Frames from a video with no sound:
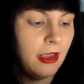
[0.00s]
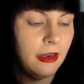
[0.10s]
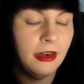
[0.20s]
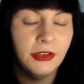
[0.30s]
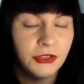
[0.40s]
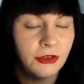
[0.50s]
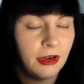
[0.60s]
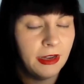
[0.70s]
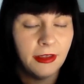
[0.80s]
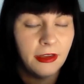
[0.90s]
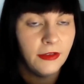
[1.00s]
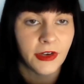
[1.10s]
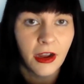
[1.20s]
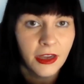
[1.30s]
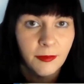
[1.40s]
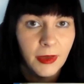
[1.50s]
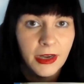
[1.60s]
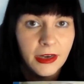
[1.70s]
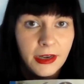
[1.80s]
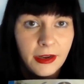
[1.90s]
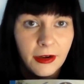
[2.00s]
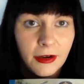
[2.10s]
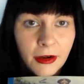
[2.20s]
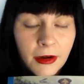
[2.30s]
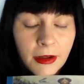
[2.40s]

and history that you've documented here.